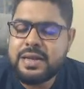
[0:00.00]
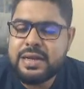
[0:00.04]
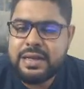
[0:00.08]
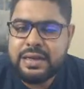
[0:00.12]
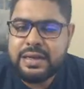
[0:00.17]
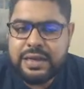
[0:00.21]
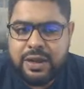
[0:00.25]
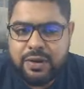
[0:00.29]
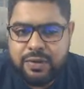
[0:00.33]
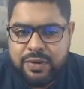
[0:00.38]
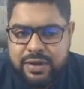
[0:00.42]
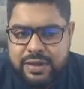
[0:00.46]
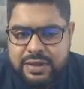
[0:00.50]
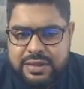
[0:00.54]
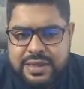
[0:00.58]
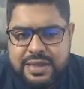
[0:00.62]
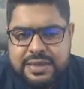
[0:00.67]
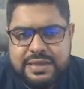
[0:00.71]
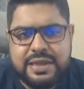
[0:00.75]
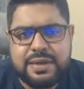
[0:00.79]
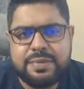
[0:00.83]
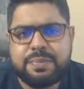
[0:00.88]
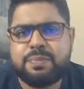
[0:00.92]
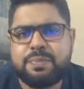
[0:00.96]
Now you will say,
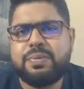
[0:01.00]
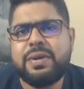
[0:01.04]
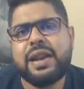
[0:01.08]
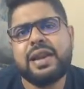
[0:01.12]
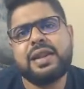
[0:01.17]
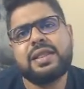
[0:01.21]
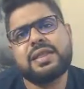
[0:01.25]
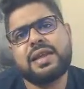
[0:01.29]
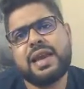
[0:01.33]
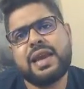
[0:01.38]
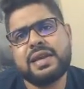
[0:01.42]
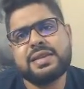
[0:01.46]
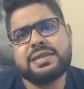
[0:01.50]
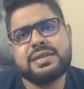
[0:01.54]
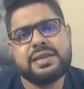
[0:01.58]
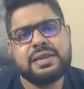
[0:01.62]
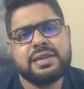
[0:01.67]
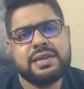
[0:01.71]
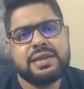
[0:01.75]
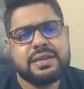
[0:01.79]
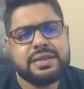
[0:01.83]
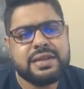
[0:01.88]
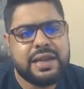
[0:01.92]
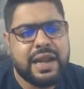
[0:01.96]
sir, breadth kaise?
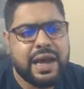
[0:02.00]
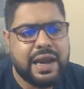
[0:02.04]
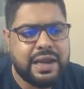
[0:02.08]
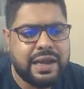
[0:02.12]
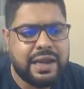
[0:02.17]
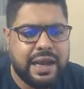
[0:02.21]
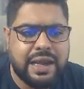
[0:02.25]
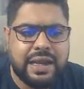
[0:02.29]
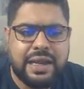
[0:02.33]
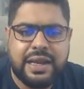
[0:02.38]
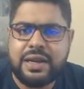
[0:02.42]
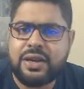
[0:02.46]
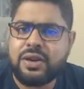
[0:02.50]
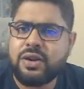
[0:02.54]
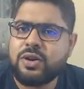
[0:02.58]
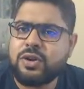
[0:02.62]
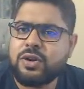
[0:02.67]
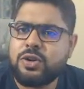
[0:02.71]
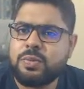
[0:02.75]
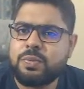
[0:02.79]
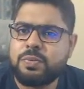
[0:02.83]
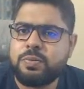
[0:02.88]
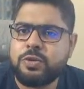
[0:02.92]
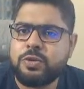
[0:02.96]
Sir, I cannot
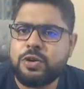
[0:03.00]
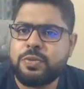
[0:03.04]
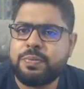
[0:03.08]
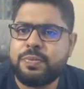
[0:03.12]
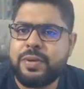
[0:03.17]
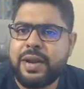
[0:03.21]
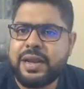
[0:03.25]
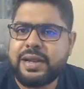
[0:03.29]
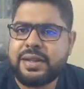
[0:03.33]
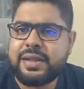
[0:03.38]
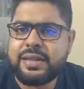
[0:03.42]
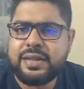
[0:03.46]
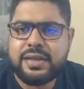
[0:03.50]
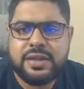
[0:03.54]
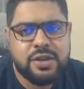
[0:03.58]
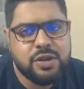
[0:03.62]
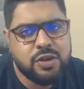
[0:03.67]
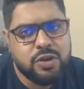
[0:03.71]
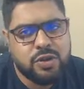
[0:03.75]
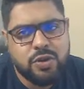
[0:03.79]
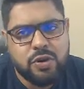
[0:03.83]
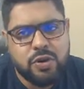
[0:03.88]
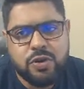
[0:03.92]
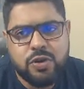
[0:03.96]
put breadth.
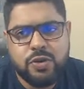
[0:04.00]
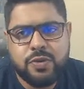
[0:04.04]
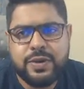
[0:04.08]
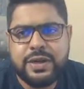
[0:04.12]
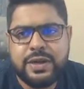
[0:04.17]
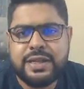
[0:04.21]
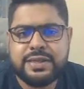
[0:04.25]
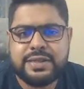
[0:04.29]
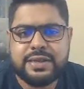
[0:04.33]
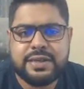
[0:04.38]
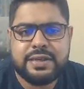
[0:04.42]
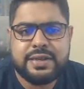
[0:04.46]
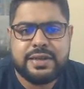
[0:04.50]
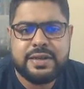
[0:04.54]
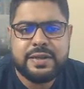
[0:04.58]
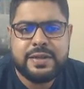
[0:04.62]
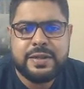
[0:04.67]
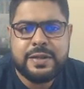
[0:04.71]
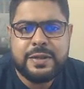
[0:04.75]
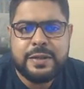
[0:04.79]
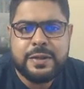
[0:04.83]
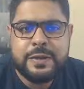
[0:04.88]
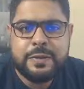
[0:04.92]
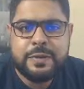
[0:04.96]
Don't worry, sir.
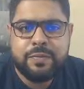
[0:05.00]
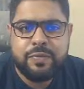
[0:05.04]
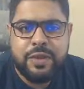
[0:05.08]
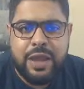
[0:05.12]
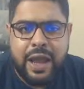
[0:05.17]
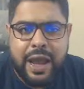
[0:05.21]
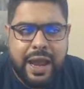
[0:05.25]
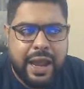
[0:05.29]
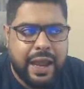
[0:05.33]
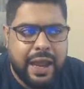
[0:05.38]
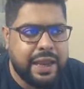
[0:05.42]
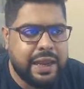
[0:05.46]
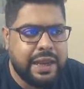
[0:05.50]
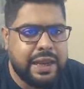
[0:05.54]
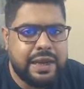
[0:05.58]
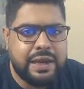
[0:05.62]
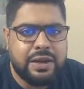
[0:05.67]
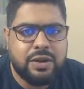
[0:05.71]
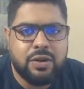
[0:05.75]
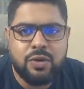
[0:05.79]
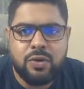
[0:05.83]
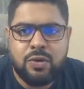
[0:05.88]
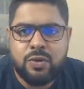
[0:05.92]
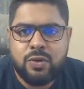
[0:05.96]
I
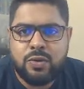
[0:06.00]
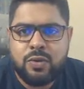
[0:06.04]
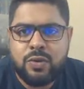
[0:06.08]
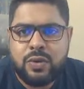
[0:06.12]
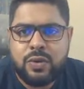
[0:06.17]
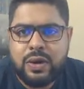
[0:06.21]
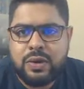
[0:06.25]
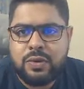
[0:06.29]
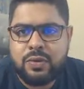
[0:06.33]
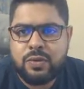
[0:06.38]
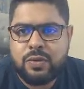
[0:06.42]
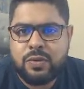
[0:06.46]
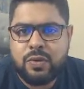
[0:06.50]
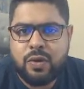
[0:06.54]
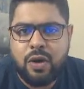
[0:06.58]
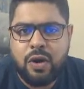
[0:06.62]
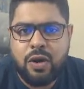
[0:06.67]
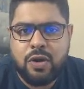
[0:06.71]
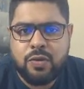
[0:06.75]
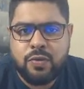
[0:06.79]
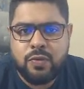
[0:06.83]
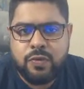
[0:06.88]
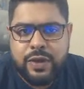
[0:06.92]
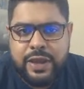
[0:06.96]
know,
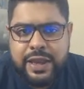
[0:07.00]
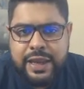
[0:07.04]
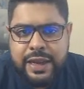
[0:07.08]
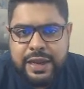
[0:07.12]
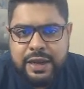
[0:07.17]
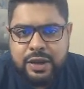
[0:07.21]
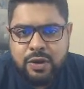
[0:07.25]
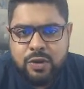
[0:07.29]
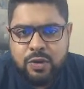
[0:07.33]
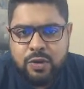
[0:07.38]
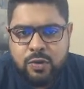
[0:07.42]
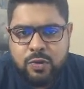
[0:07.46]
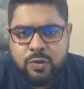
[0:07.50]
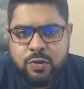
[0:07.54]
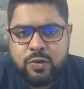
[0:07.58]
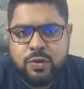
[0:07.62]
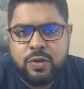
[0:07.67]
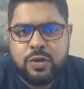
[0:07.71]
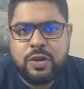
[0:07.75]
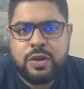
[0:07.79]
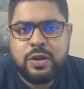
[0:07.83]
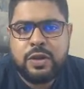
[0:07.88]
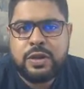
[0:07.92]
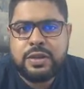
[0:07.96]
or we know,
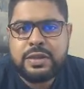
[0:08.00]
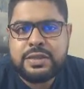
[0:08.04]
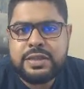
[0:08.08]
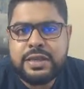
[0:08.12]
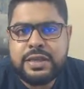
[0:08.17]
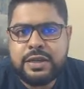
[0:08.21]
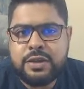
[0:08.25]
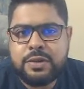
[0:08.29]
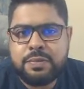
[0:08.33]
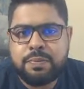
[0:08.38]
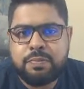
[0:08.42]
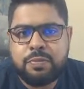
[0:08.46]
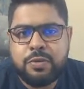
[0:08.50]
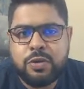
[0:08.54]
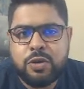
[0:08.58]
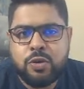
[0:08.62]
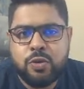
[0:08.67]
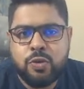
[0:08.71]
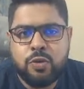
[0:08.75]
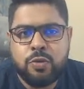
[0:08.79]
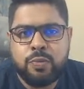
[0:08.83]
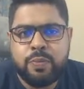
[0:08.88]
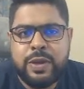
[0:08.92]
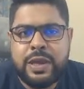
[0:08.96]
sir,
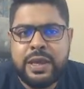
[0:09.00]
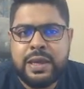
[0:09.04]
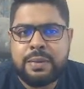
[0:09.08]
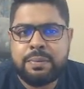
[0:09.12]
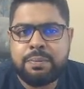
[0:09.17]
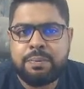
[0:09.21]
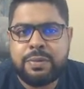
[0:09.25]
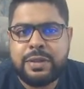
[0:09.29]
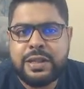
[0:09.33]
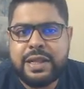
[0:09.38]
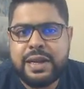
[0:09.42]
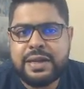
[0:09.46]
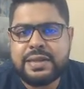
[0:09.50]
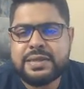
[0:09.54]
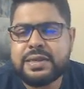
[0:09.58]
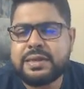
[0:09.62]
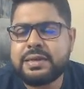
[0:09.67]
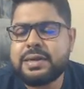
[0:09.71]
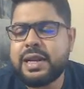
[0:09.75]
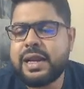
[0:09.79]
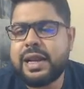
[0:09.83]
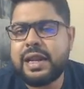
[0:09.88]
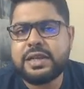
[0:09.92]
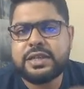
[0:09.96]
2b, there is a
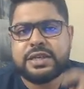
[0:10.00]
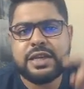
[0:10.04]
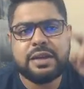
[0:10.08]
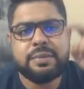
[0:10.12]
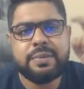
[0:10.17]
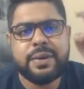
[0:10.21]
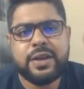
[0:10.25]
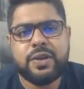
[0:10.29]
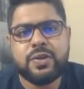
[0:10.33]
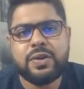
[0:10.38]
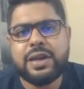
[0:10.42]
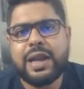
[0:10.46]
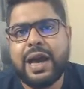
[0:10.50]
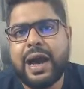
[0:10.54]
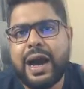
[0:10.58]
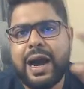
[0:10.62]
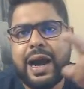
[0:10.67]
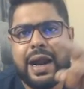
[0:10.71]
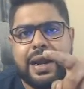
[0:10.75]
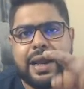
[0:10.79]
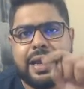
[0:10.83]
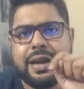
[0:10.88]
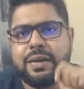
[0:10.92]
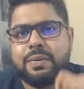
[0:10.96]
relation between
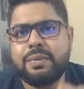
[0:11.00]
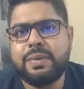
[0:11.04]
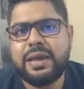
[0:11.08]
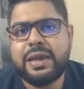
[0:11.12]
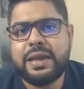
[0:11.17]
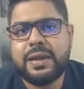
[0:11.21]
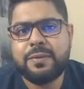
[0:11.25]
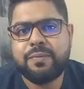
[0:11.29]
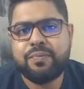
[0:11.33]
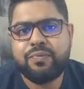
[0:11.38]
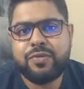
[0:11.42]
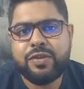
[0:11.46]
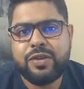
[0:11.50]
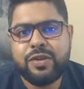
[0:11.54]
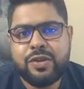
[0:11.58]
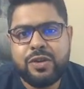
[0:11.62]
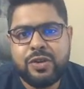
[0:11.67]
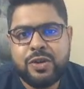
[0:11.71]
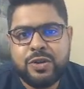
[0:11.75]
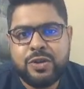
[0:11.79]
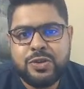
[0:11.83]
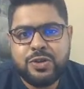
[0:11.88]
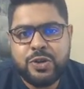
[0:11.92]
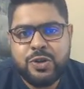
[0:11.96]
r and b.
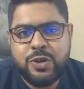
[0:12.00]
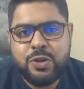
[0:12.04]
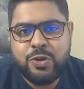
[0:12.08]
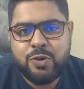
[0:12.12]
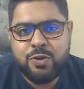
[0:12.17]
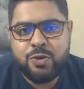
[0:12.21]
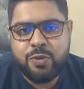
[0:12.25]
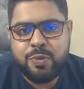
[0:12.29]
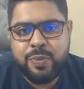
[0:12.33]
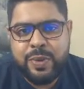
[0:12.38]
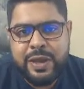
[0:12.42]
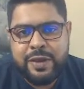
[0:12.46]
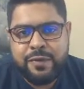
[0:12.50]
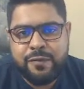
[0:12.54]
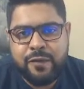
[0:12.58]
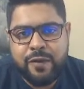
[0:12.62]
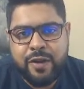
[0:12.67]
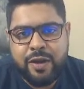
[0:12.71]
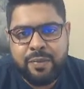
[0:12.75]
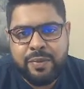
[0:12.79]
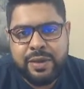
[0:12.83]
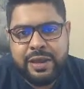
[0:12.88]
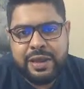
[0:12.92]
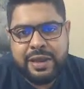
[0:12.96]
So 2b
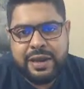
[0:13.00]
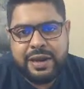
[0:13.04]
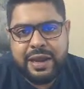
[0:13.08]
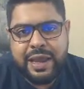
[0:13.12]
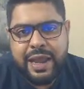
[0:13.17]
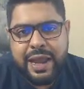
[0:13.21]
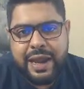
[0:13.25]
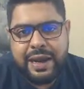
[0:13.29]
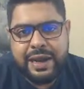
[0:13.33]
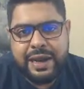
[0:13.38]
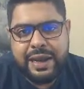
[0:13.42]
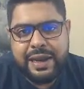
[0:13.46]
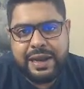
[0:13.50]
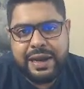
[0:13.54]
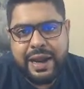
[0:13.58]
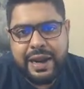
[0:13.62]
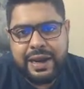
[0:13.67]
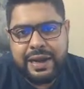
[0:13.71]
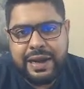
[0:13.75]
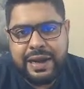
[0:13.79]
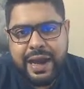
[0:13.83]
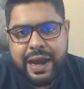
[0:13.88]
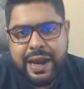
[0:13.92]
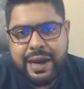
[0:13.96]
from here, can I
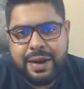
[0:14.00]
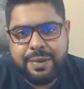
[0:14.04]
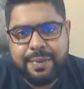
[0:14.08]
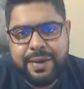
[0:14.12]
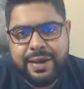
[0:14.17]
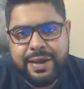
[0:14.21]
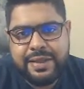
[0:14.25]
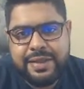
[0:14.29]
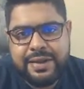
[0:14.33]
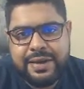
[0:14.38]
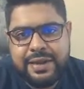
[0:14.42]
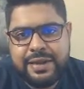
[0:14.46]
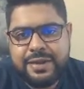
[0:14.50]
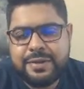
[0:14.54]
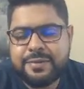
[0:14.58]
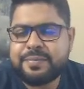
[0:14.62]
write r by 3?